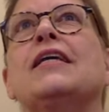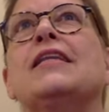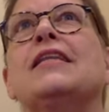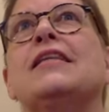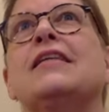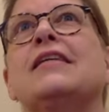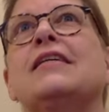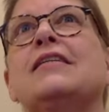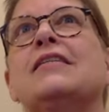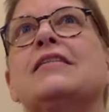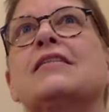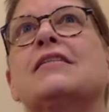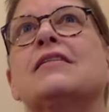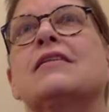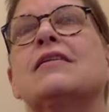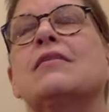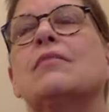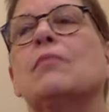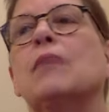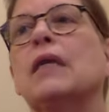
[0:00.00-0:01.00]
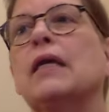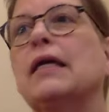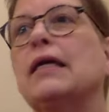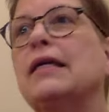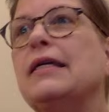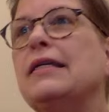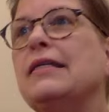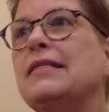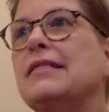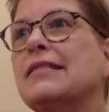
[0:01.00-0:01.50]
these
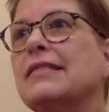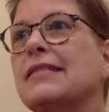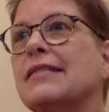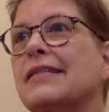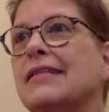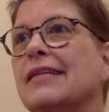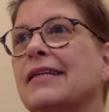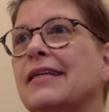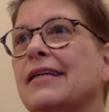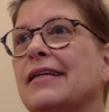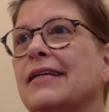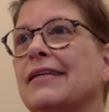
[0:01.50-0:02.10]
monkeys